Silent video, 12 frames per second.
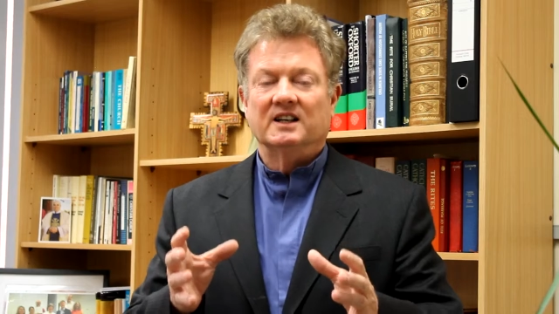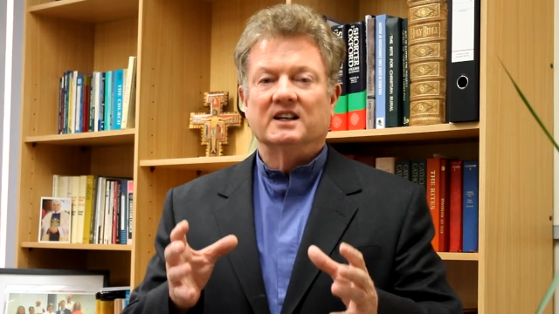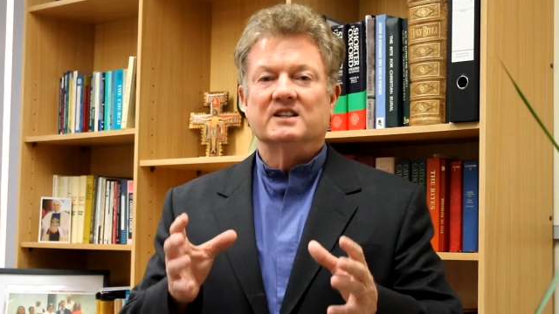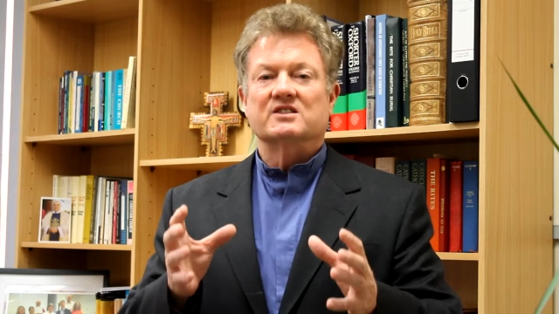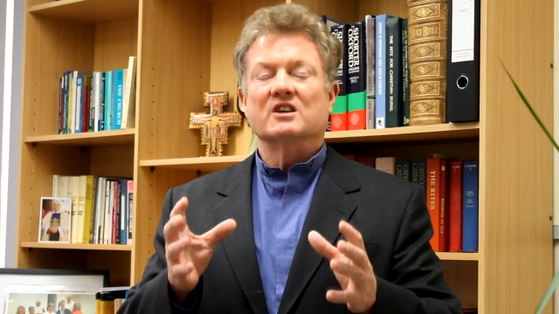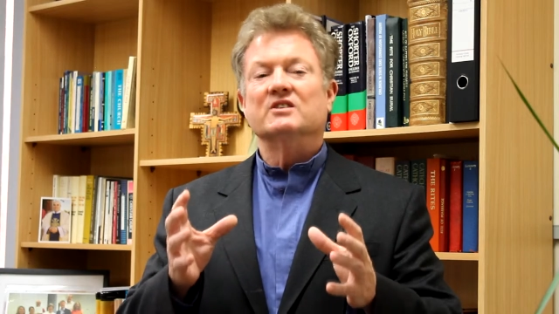
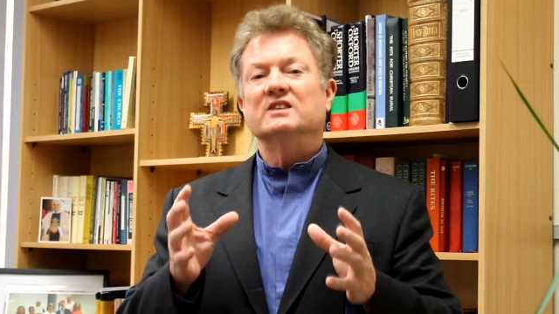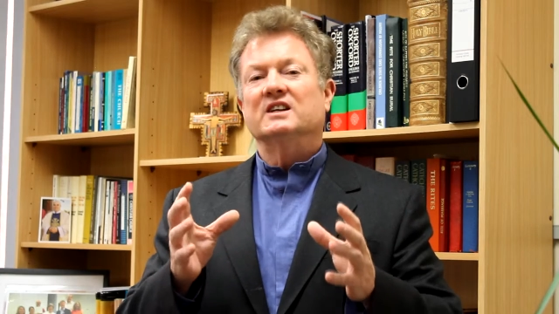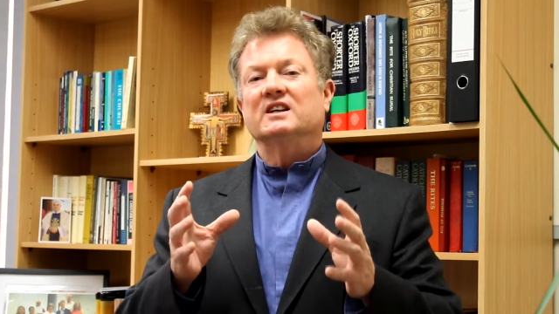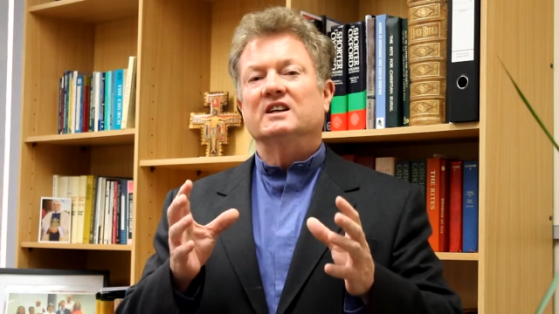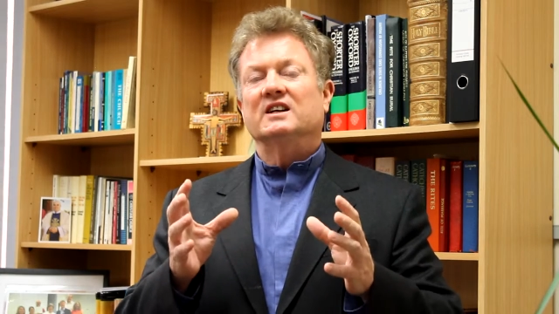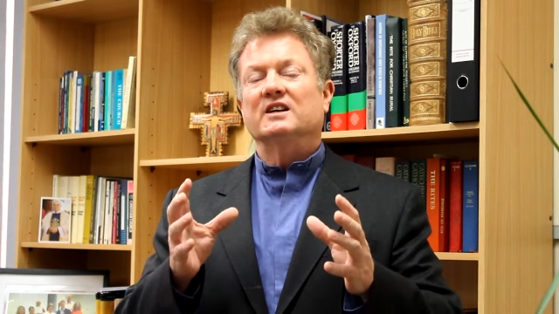So
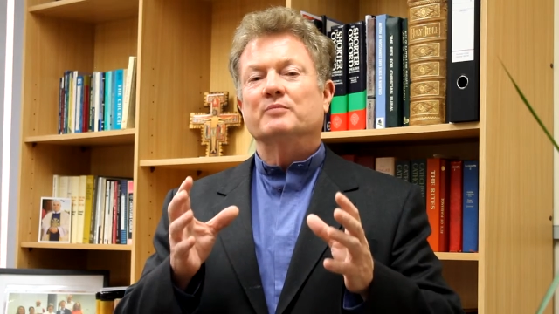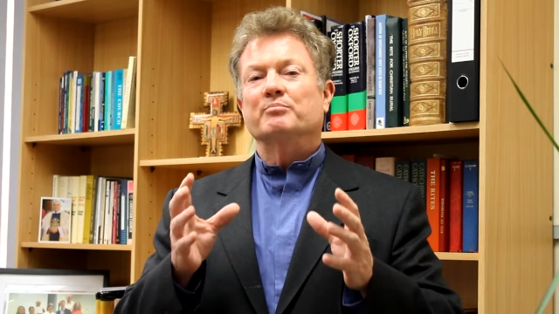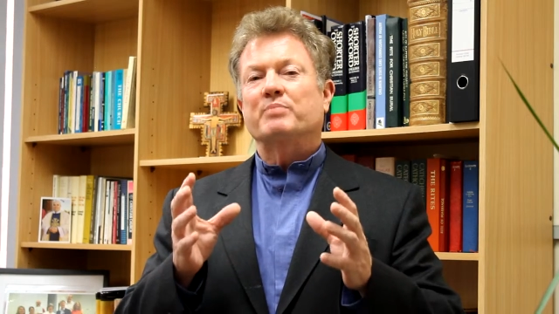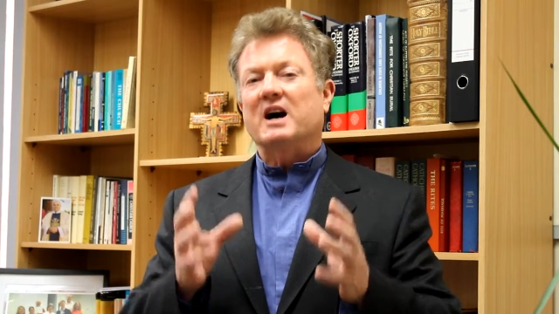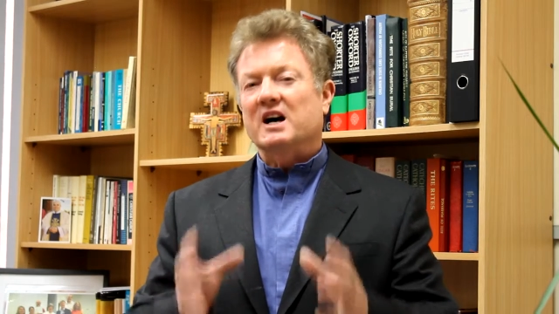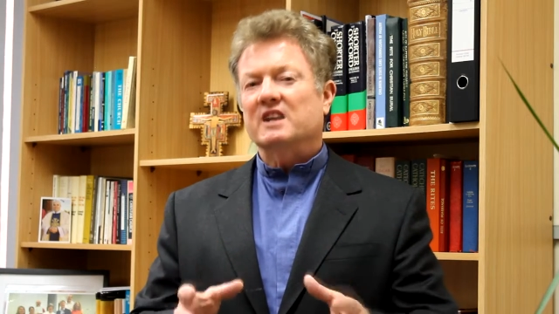
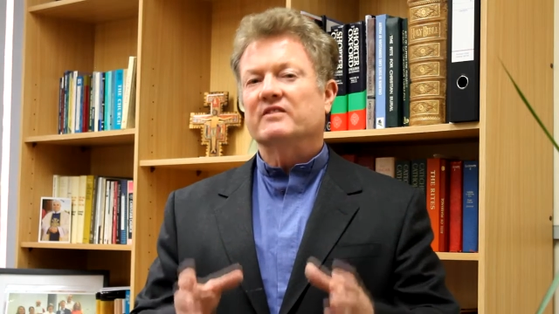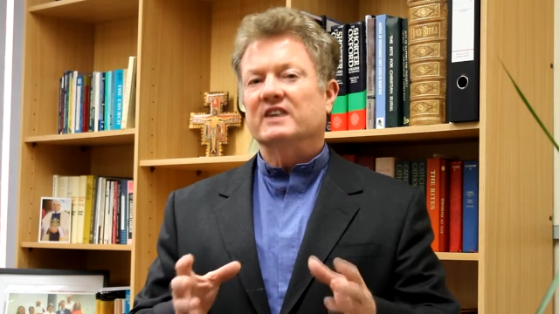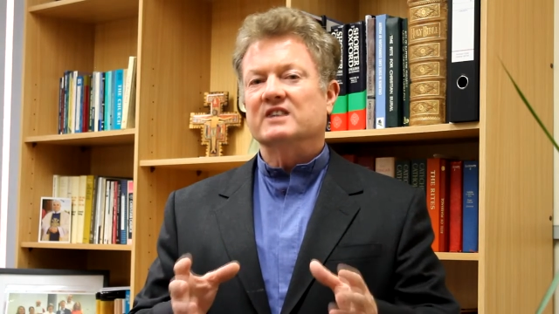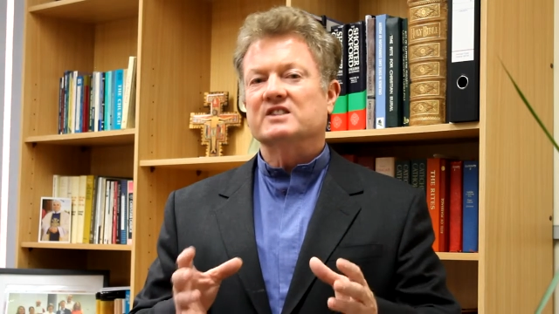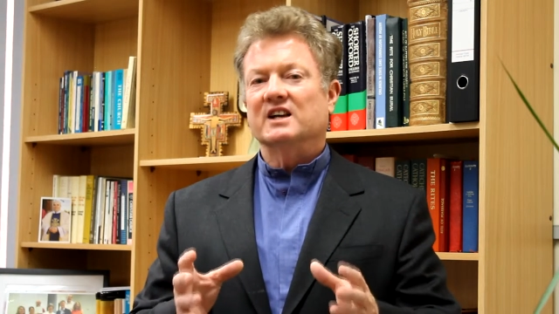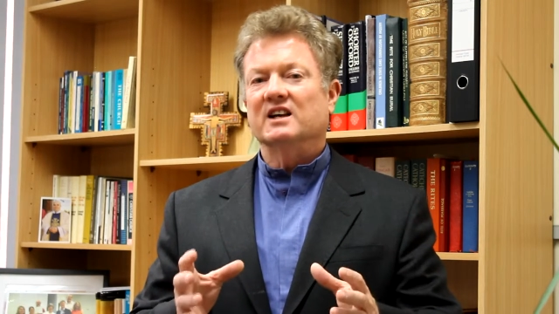part of
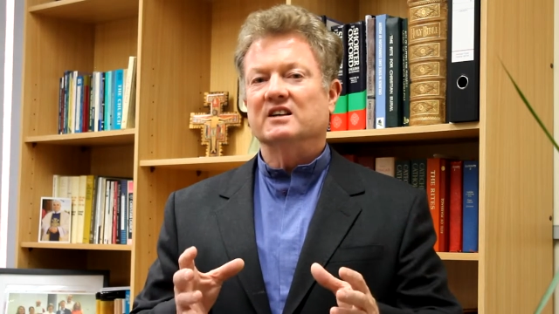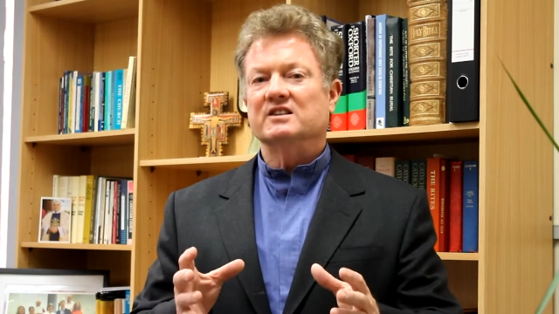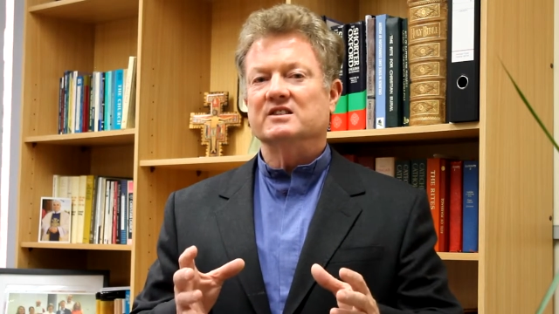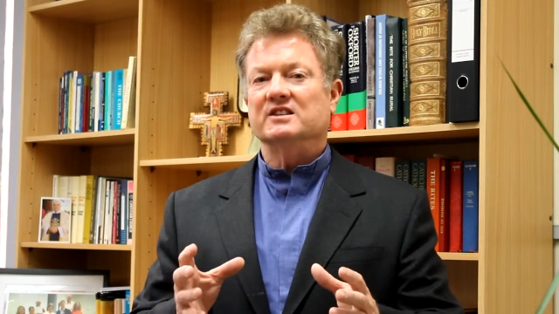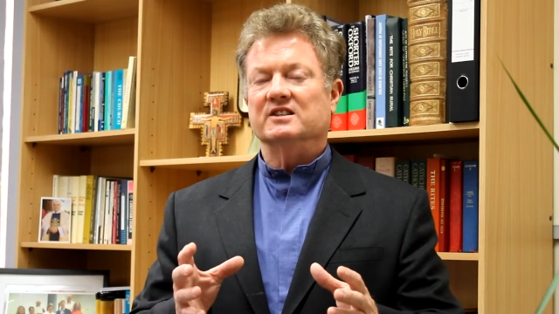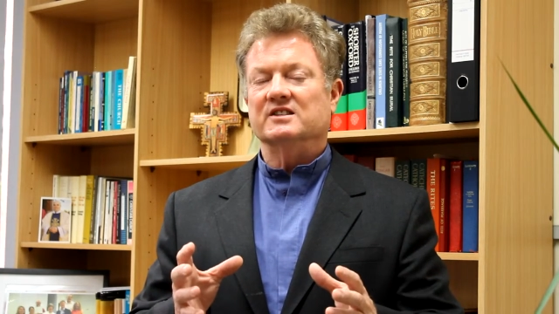our
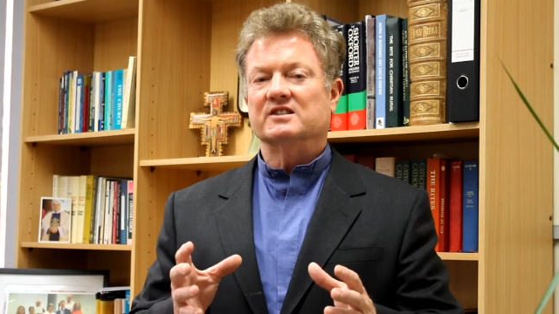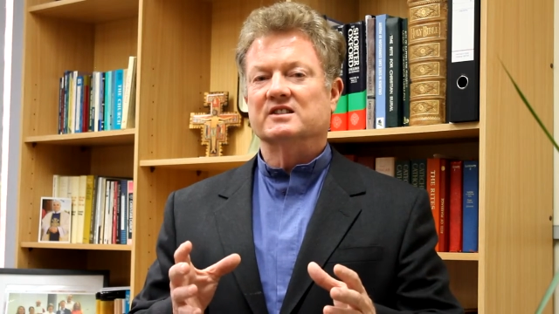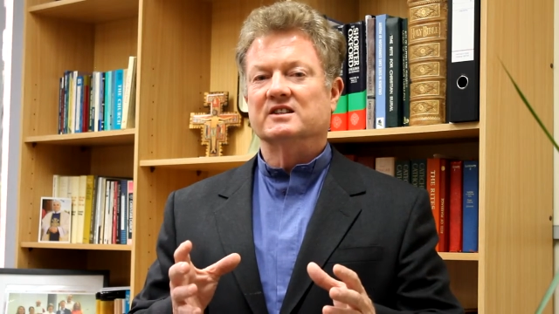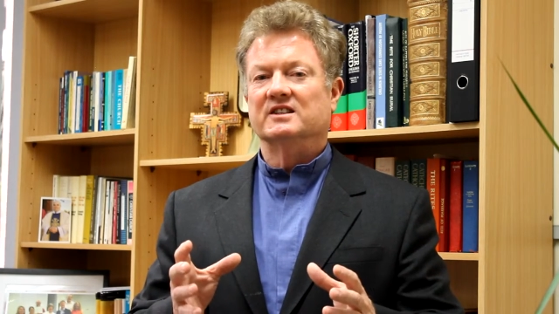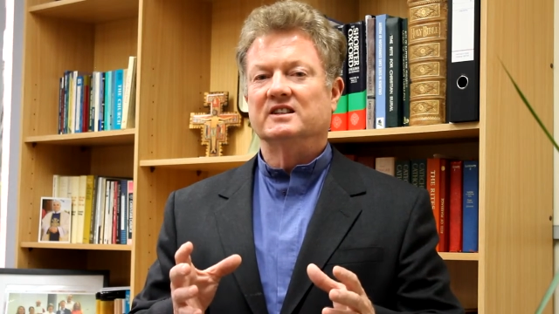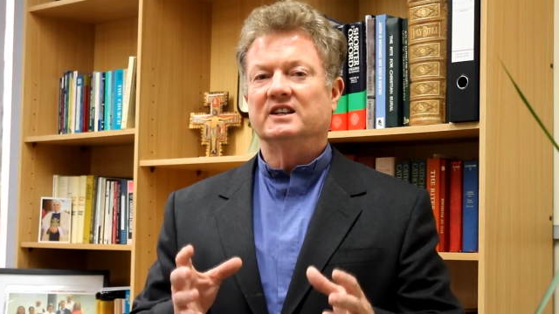challenge is,